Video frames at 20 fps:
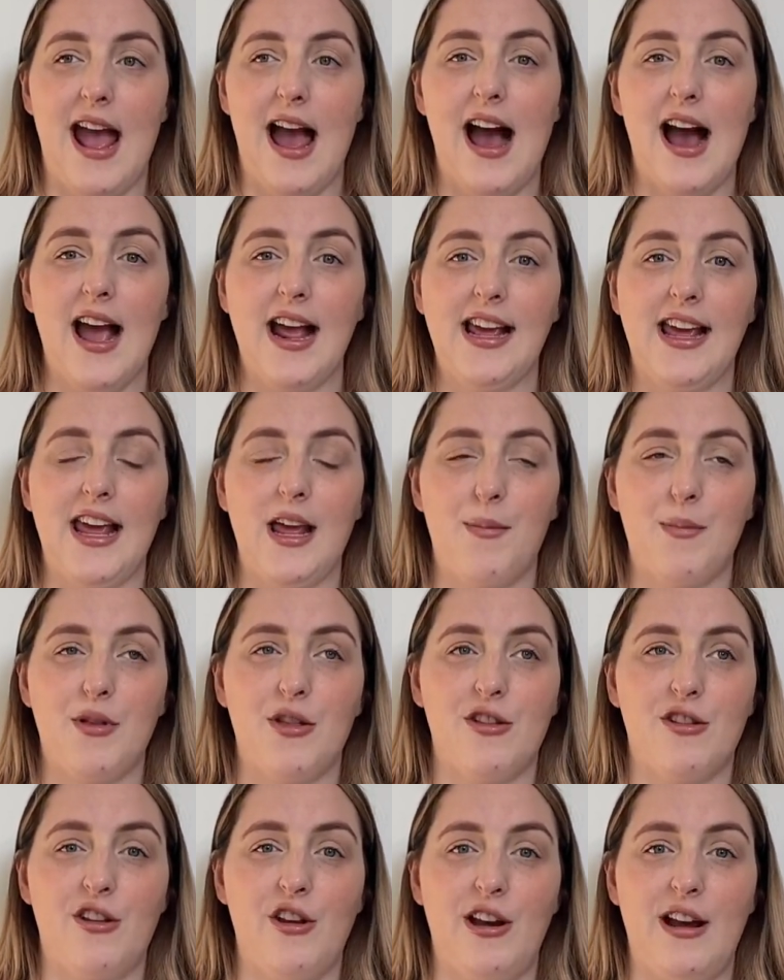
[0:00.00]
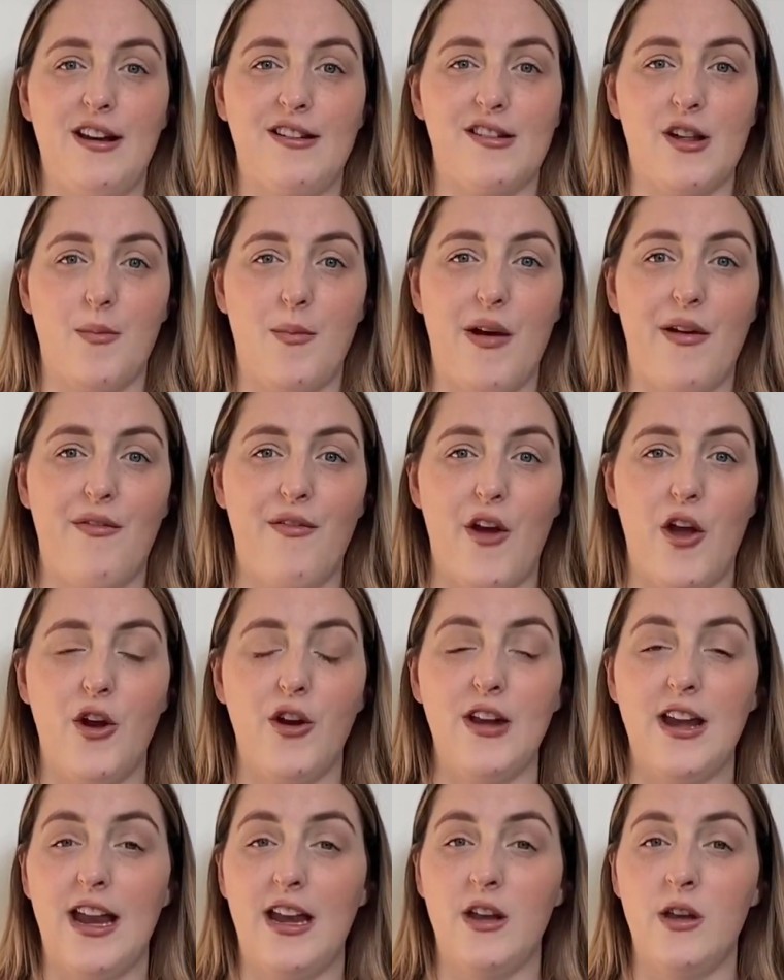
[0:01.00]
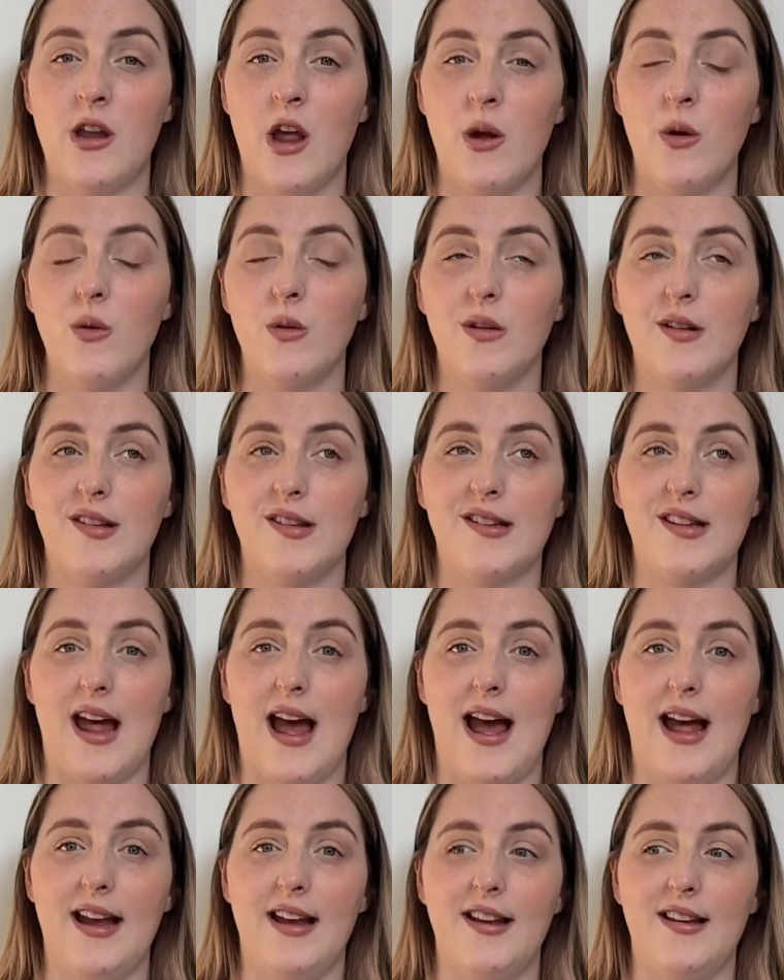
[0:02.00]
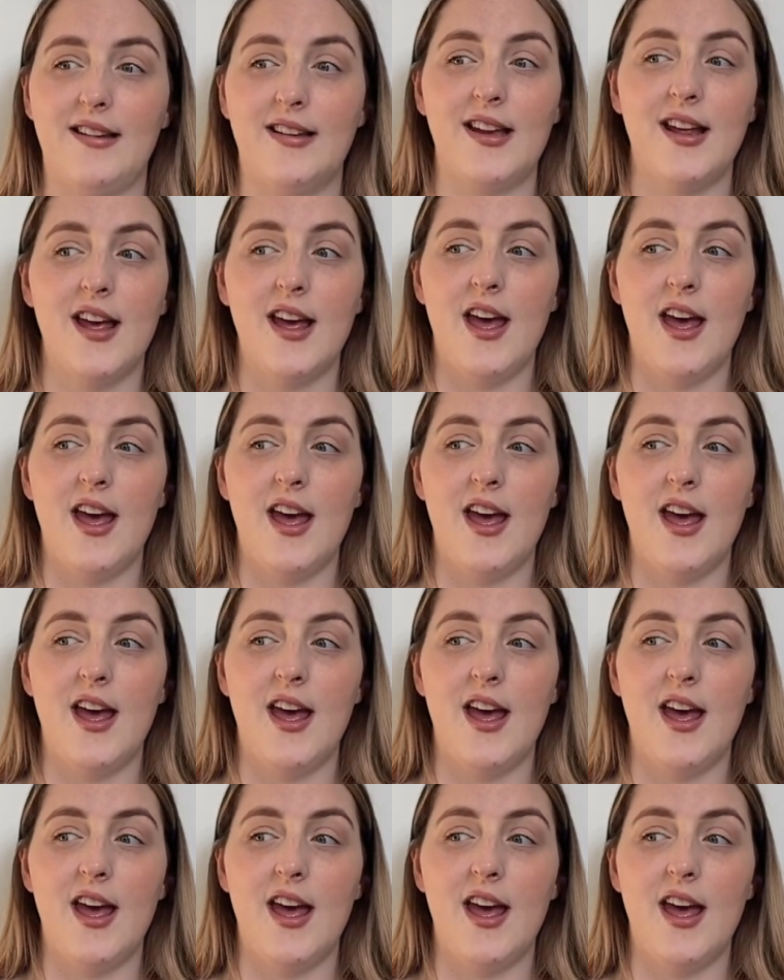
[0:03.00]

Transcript: I keep a to-do list on my phone in notes, and